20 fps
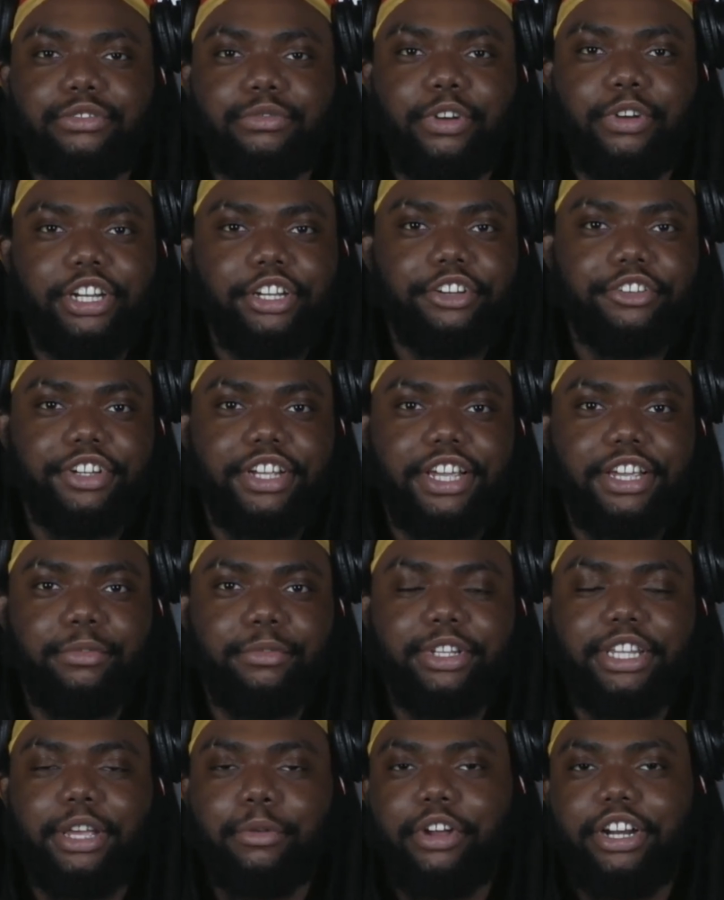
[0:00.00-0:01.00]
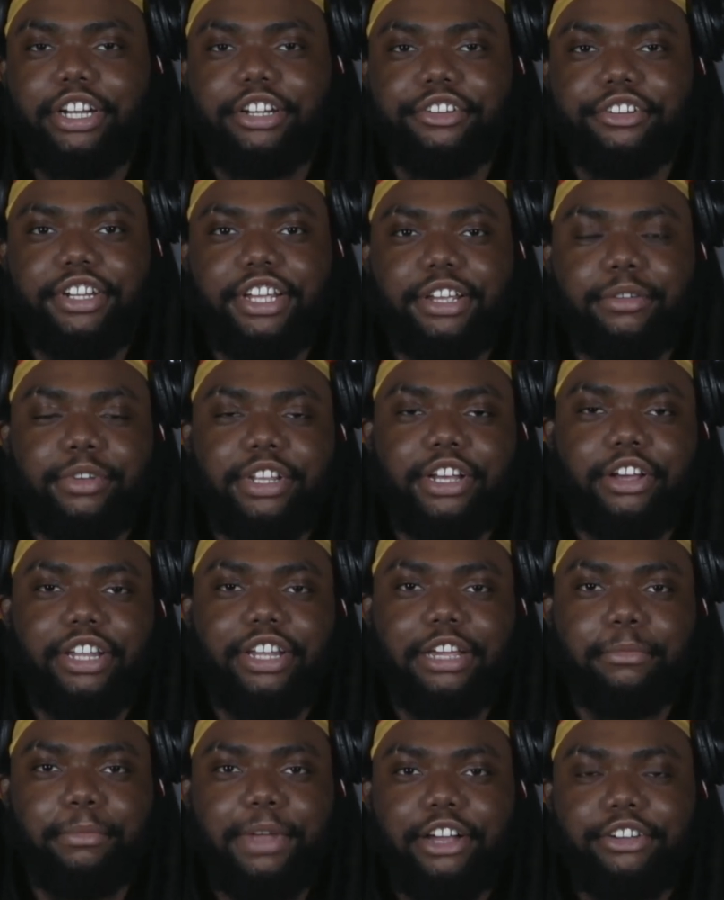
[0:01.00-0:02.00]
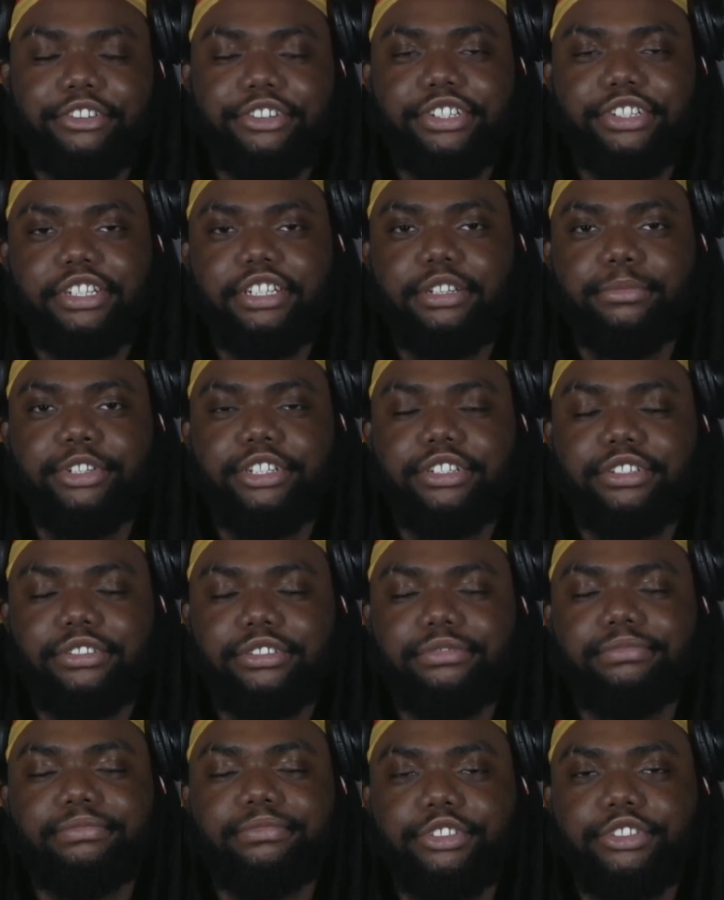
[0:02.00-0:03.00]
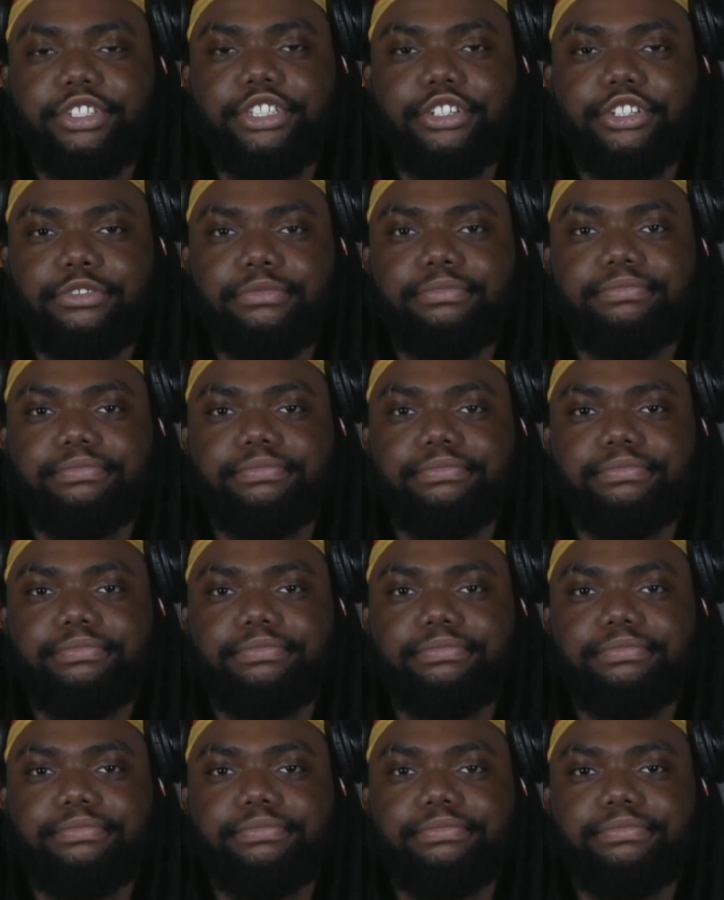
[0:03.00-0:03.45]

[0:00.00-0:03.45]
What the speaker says: want to create what they want to create without like boundaries or limits. So it's really dope.